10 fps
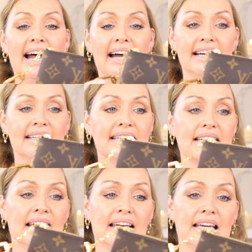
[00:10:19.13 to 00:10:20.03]
And
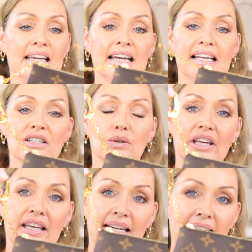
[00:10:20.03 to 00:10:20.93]
so the
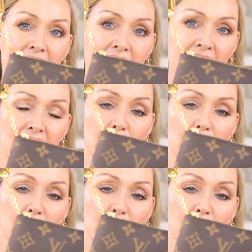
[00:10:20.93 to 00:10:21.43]
key clay,